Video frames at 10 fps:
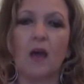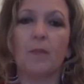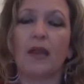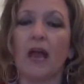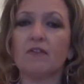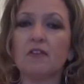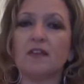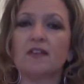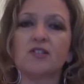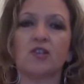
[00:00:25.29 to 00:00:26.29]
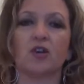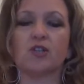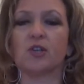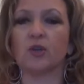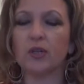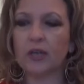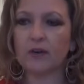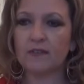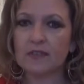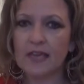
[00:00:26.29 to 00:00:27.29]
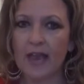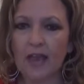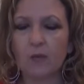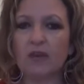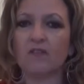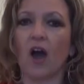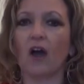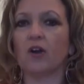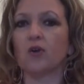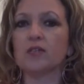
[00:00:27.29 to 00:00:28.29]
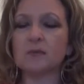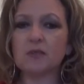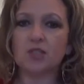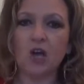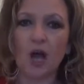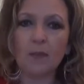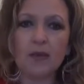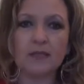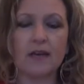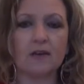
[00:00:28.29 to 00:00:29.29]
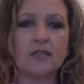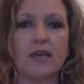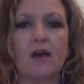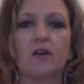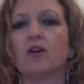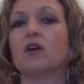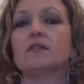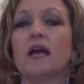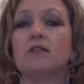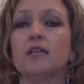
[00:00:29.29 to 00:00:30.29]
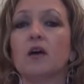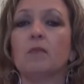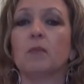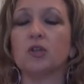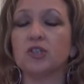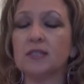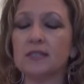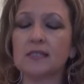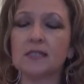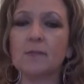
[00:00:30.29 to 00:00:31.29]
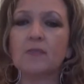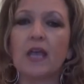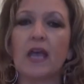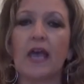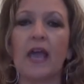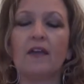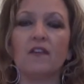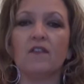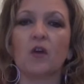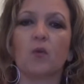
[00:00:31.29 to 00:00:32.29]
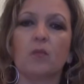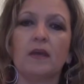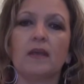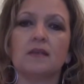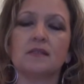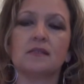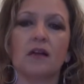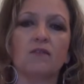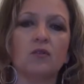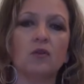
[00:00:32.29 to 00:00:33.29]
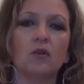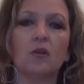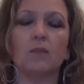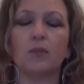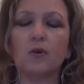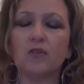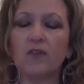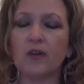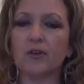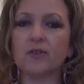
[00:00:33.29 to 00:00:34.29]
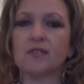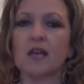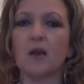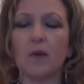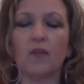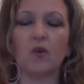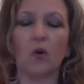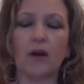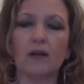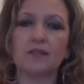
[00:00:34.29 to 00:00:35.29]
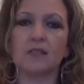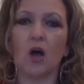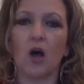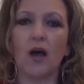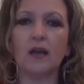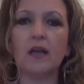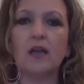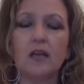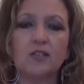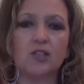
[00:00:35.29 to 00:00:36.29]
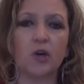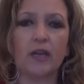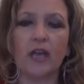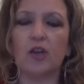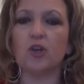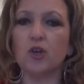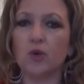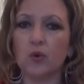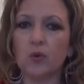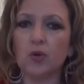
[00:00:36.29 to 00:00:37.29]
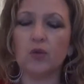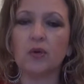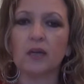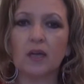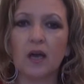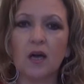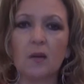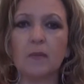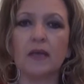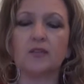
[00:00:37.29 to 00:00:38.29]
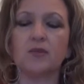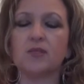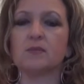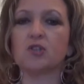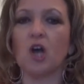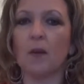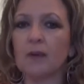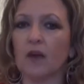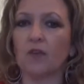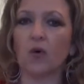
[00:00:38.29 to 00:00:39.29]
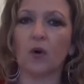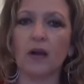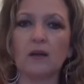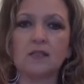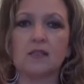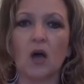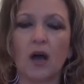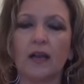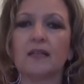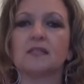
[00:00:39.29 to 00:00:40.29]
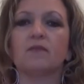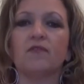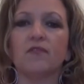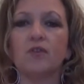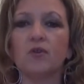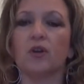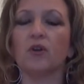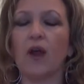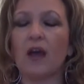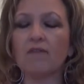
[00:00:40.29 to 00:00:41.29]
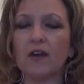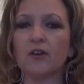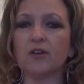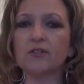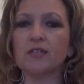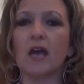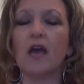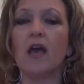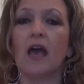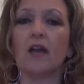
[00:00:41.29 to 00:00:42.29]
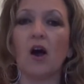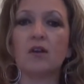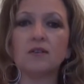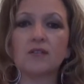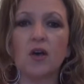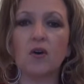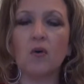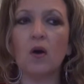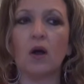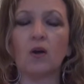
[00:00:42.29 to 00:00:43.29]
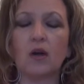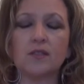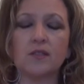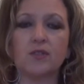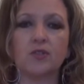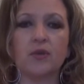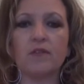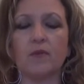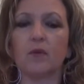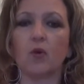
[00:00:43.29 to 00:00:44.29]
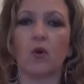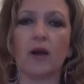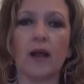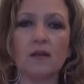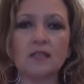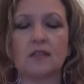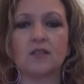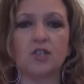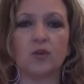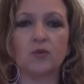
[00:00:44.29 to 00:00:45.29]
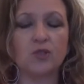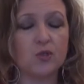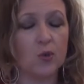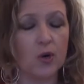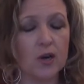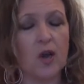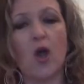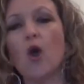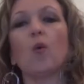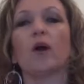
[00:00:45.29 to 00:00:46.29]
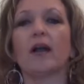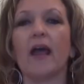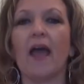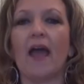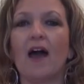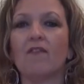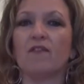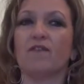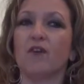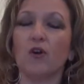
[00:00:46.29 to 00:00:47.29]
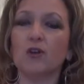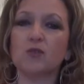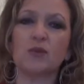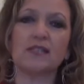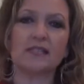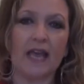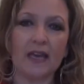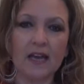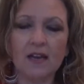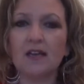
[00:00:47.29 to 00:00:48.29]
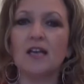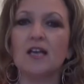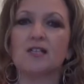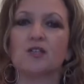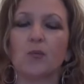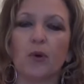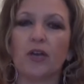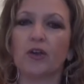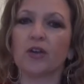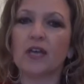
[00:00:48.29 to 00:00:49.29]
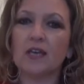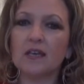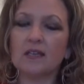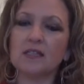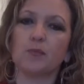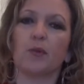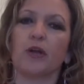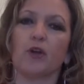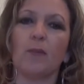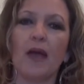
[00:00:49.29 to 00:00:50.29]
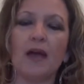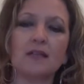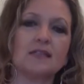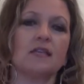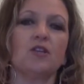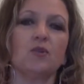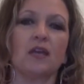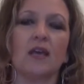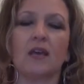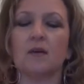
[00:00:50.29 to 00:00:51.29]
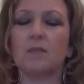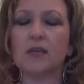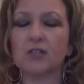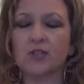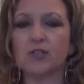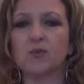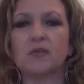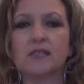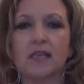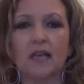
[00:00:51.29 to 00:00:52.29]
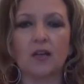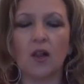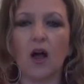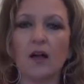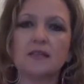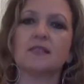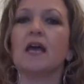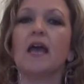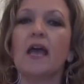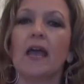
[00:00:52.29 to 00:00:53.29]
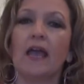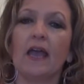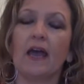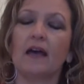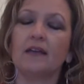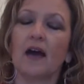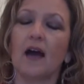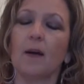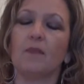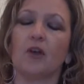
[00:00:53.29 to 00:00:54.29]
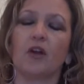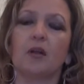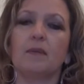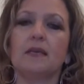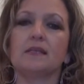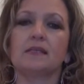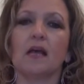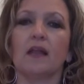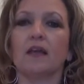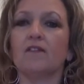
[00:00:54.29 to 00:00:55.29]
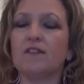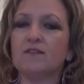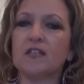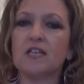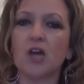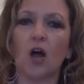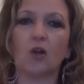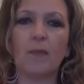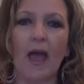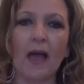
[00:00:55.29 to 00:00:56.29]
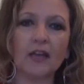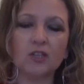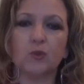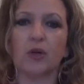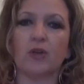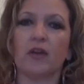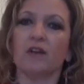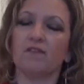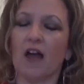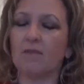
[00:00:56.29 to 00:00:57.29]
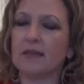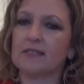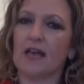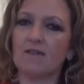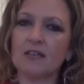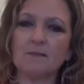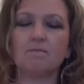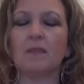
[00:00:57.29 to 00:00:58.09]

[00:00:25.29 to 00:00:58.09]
But everything starts earlier in the day. We've got Christmas shopping downtown at our downtown merchants. And then there will be several booth vendors set up on the courthouse lawn. Starting at noon, you can come and do some shopping on the courthouse lawn at some food and craft vendors. And also across the street from the courthouse at the General Store, we're going to have photos with Santa. So bring your kids, bring your pets, and you can get pictures with Santa Claus. And um, they're going to be selling a fifteen dollar package where you get a five by seven